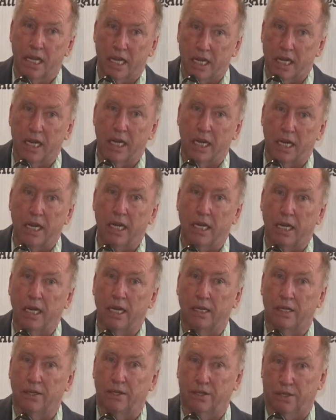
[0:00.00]

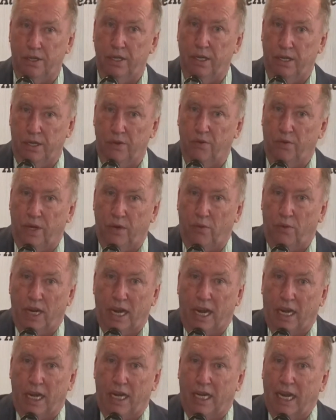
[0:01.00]

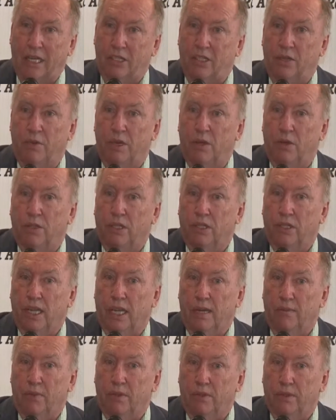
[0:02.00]
It has to be on the
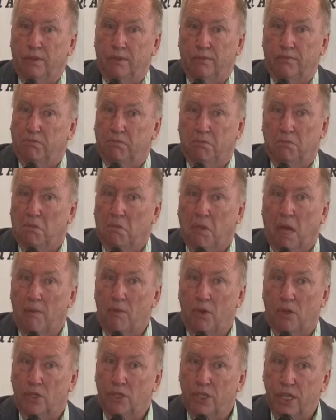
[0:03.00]
table. I'm
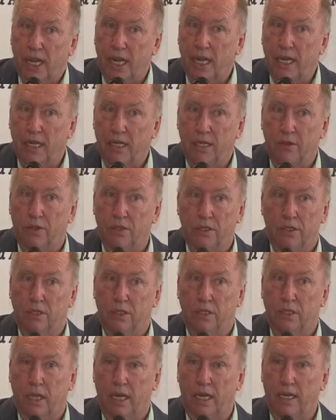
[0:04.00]
not saying
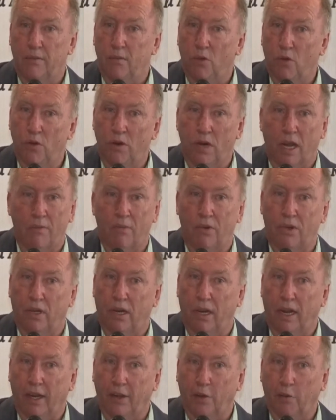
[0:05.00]
anymore, I'm not an
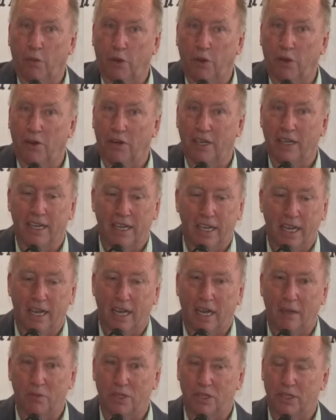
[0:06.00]
expert on it,
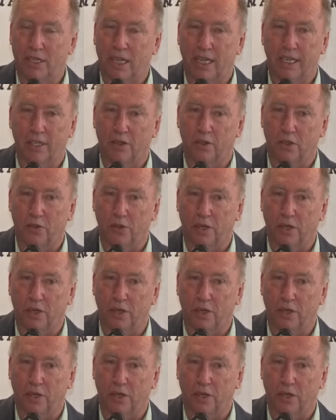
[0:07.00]
I'm just saying that,